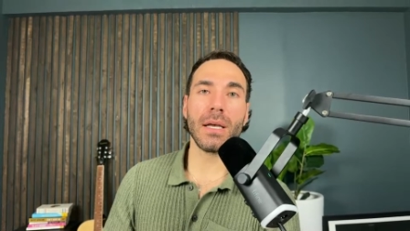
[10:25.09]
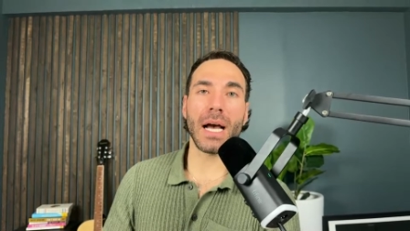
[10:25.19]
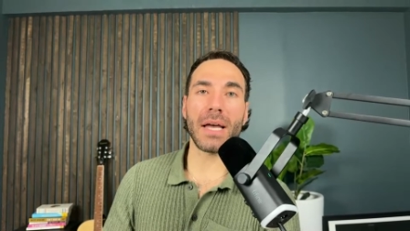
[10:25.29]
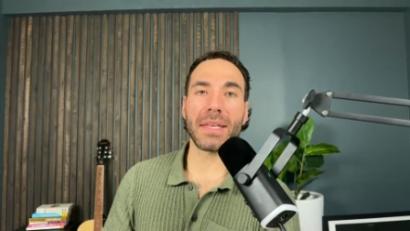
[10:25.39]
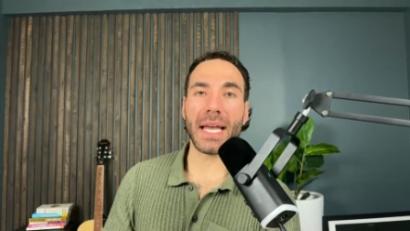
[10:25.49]

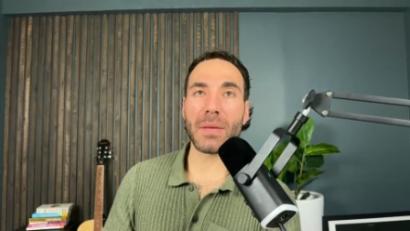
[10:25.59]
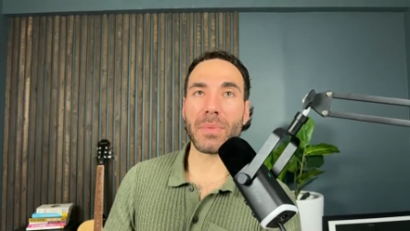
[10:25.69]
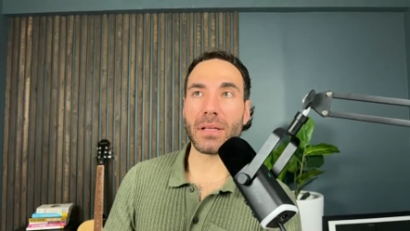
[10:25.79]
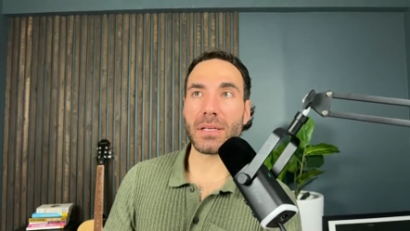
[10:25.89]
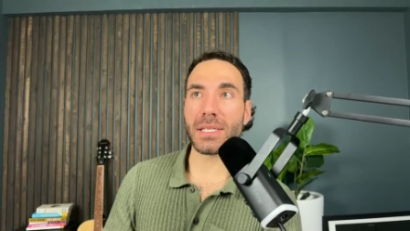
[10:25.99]
I think
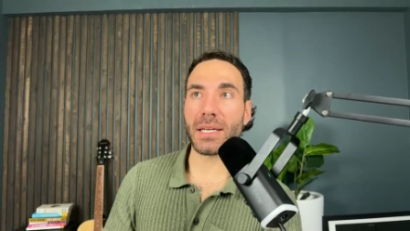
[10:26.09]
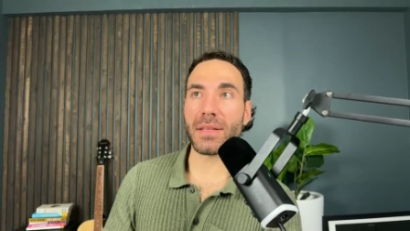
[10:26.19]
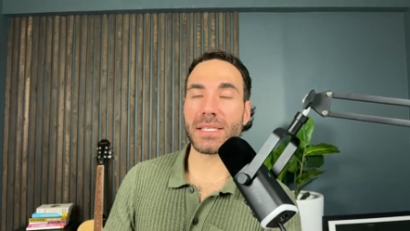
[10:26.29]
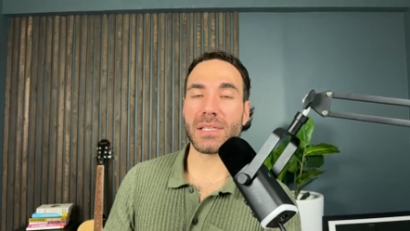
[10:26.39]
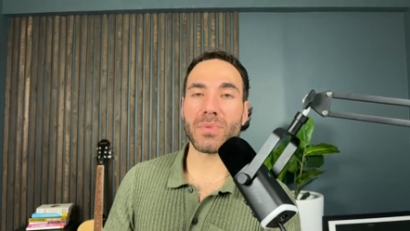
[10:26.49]
anybody listening to
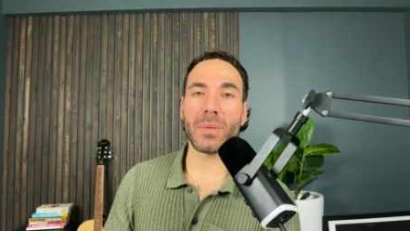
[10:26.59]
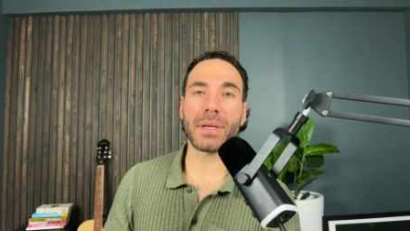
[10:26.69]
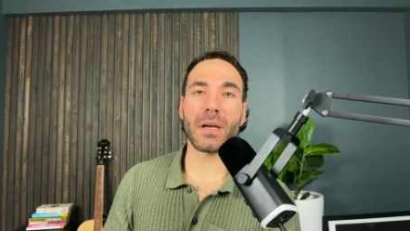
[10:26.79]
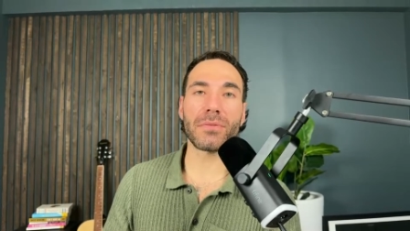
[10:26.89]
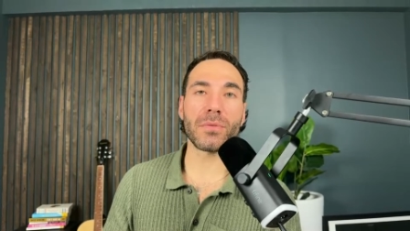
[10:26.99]
this has probably
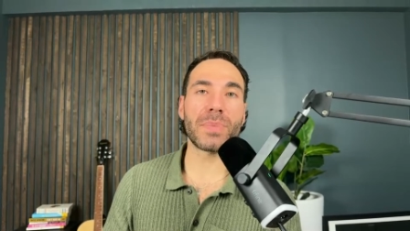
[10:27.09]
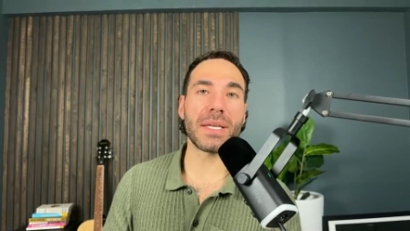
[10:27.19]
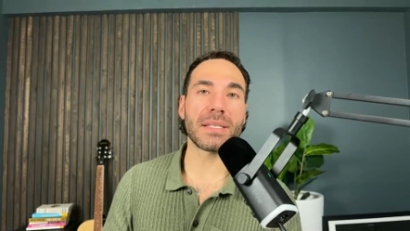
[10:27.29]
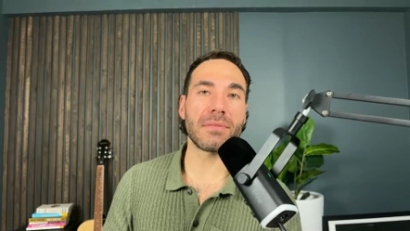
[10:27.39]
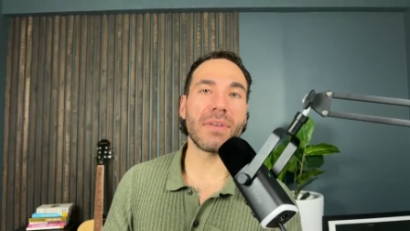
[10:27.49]
gone through
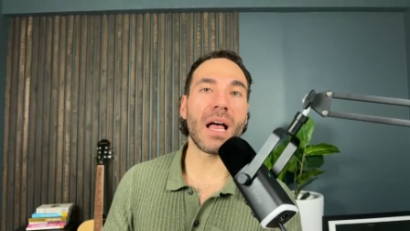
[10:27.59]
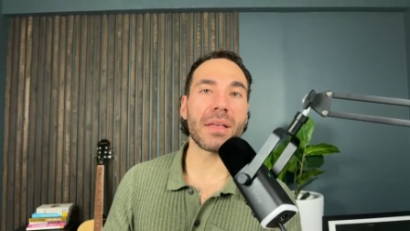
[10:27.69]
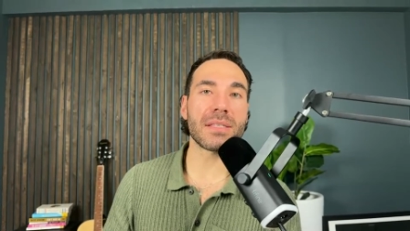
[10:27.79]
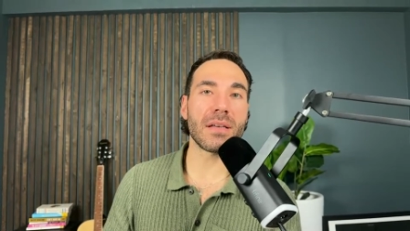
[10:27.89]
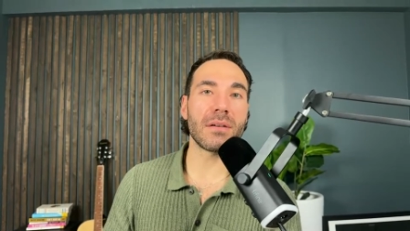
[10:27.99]
peaks and
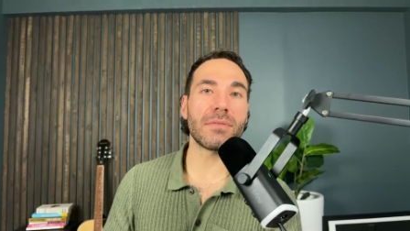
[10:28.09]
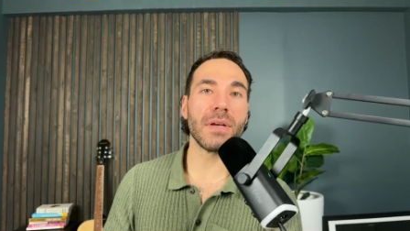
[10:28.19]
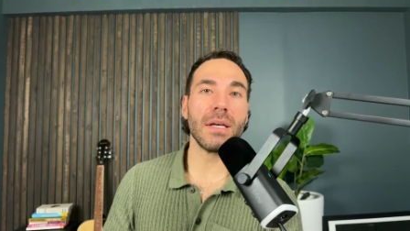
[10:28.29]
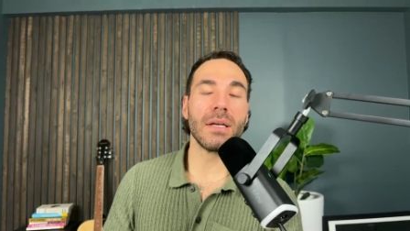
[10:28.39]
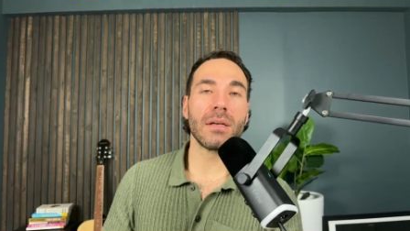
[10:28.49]
valleys of
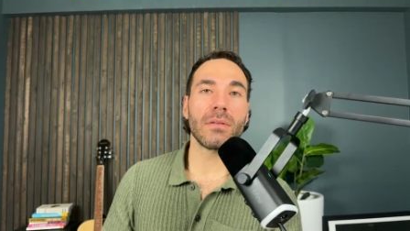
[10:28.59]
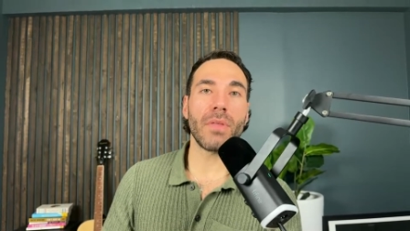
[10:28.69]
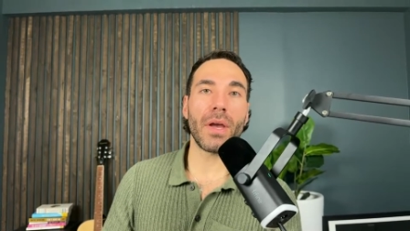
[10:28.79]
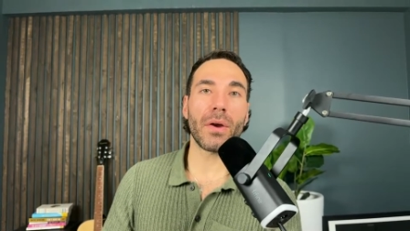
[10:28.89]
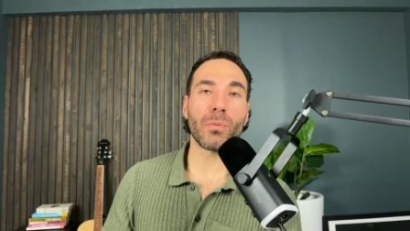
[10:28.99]

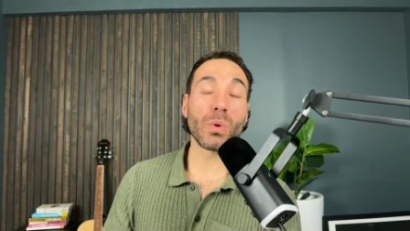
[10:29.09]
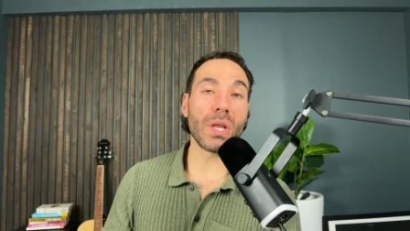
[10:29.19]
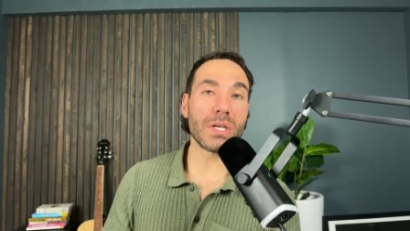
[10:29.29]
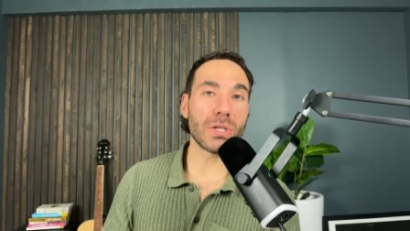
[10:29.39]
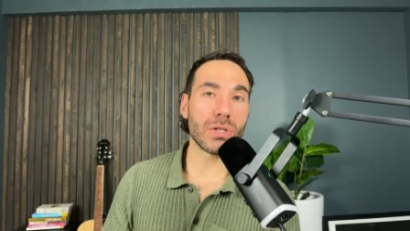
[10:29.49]
their
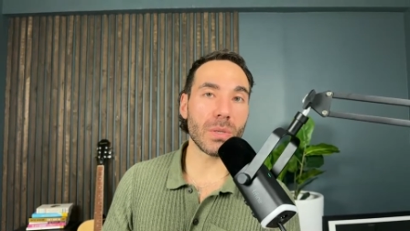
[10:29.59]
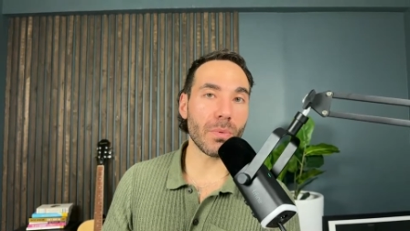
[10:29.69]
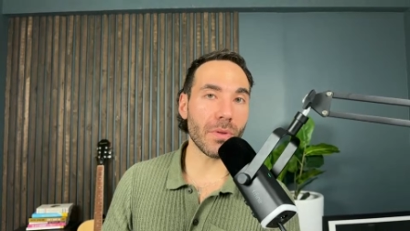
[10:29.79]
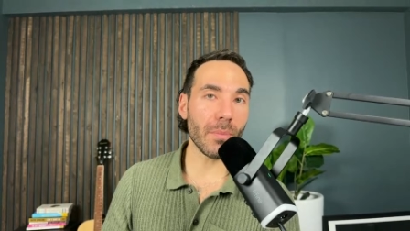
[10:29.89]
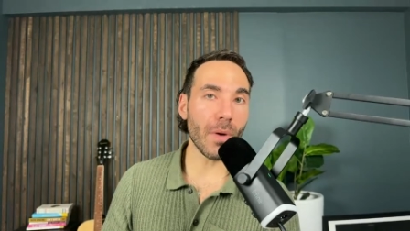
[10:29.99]
relationship
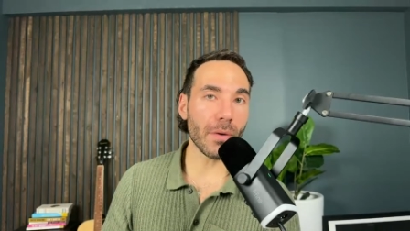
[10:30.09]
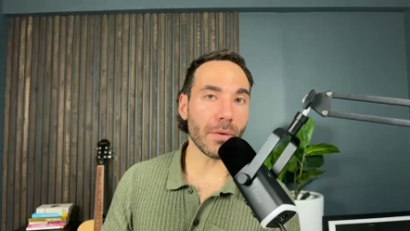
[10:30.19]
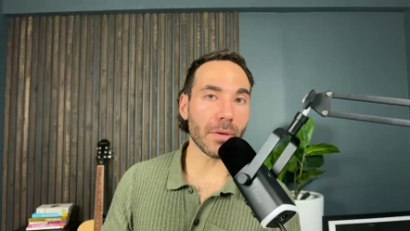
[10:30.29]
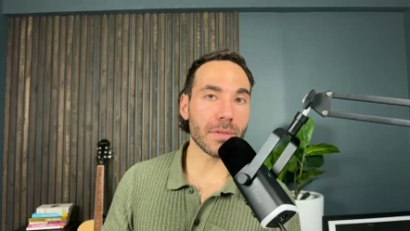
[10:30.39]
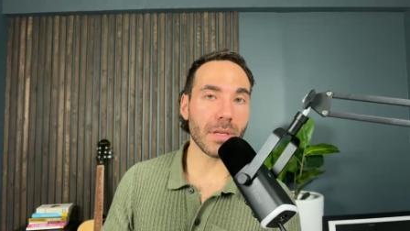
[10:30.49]
with their
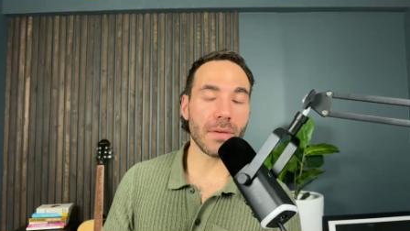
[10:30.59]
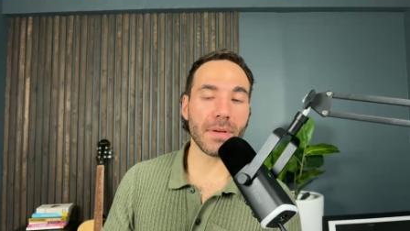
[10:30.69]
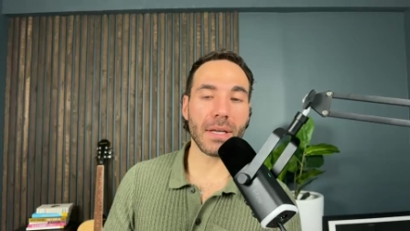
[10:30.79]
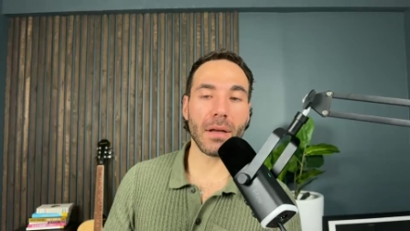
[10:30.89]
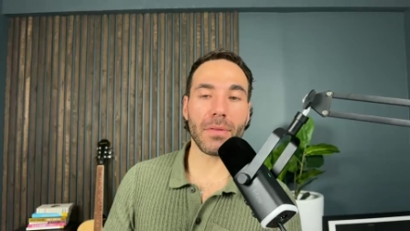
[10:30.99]
partner,
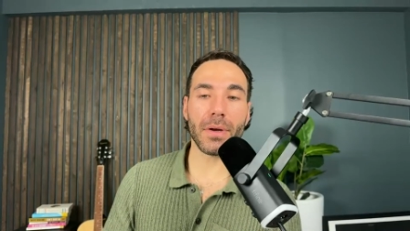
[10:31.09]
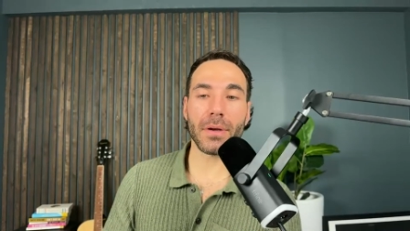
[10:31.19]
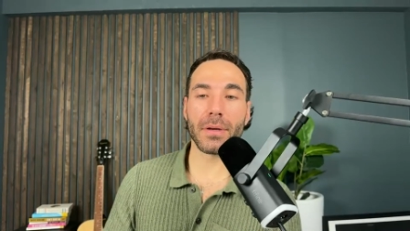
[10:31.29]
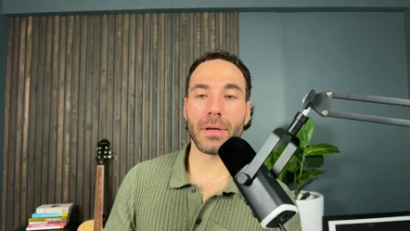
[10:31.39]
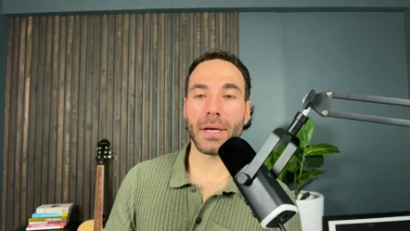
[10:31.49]
significant other.